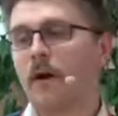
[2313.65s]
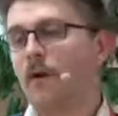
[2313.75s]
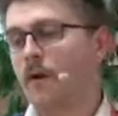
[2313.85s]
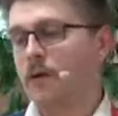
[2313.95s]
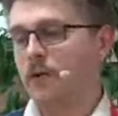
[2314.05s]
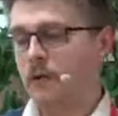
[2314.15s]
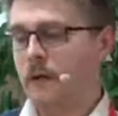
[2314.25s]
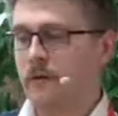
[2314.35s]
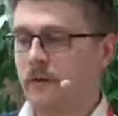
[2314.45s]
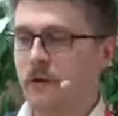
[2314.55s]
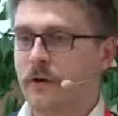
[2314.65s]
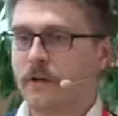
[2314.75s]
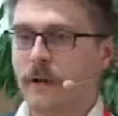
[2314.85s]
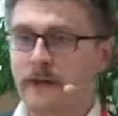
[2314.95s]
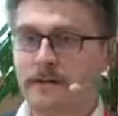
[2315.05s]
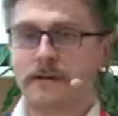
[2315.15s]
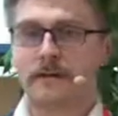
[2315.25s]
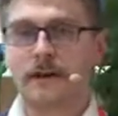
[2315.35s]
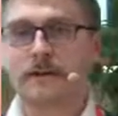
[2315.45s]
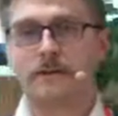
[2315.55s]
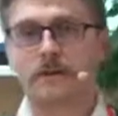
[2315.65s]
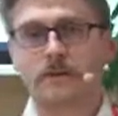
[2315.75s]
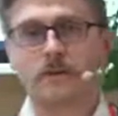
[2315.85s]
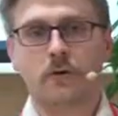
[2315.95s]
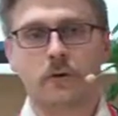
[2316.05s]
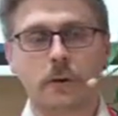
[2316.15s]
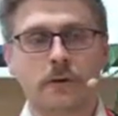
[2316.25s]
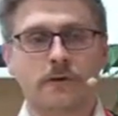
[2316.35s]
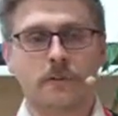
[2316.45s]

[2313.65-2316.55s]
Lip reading: or you can of course ask these institutions,